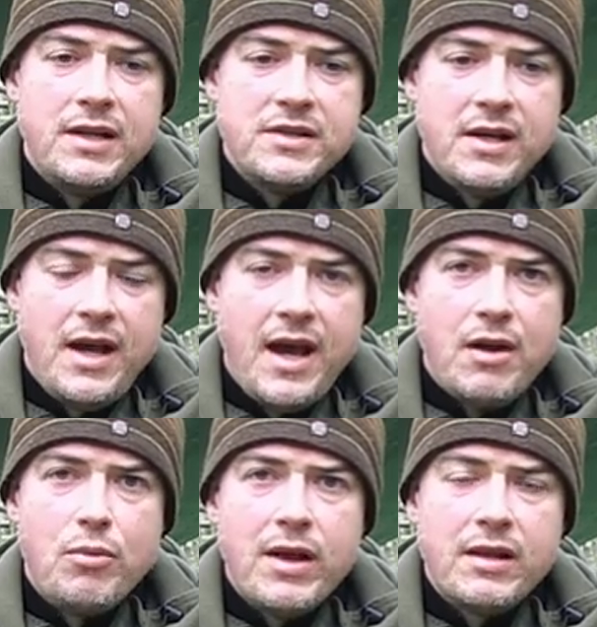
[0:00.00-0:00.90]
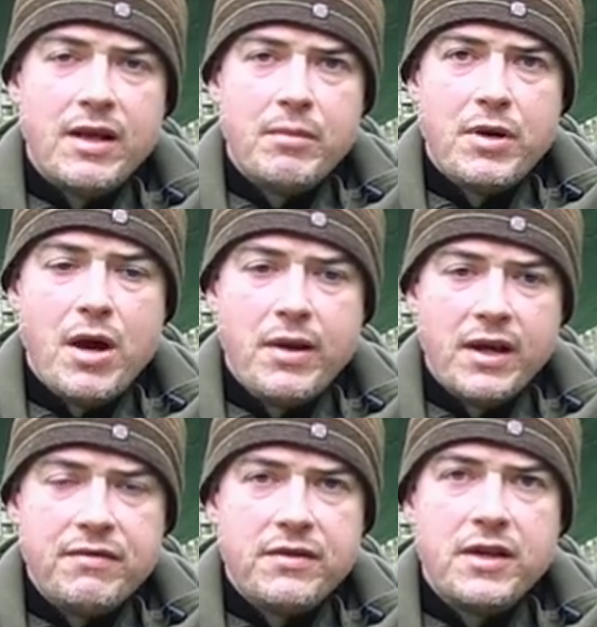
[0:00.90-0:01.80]
is, how well they're
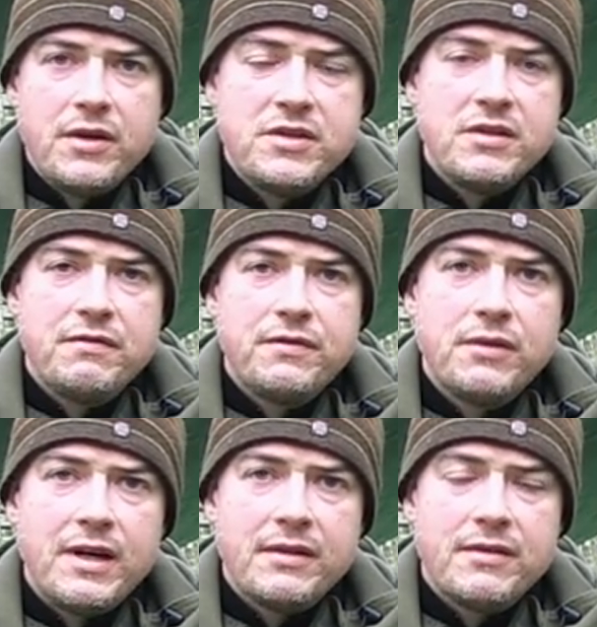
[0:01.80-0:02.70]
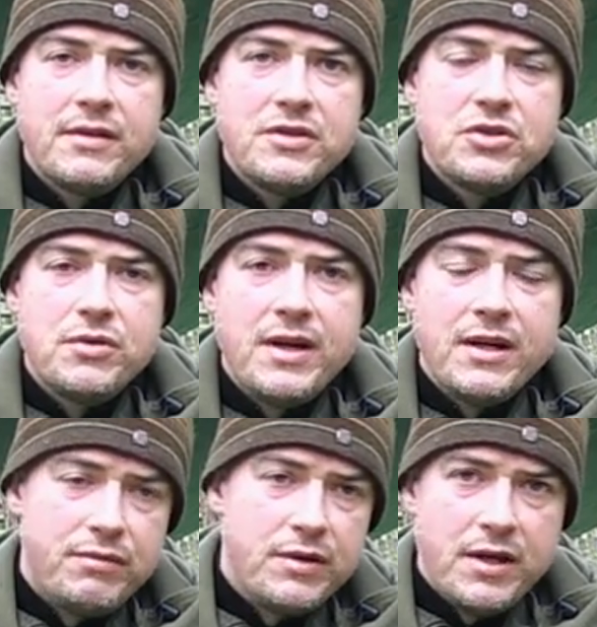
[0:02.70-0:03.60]
bowing, if they're using the full length of the
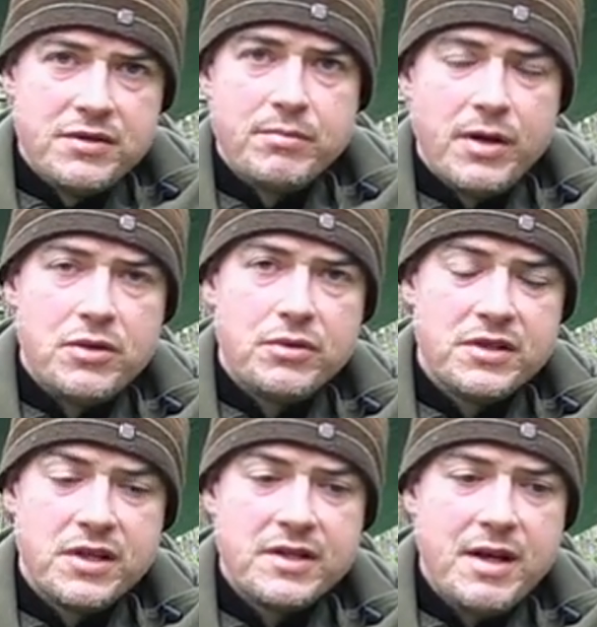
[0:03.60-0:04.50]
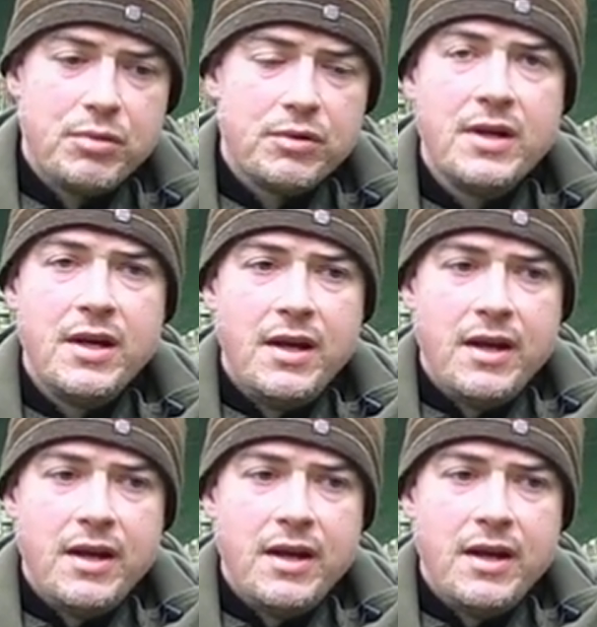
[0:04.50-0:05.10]
string. If we're using bow drill as an example,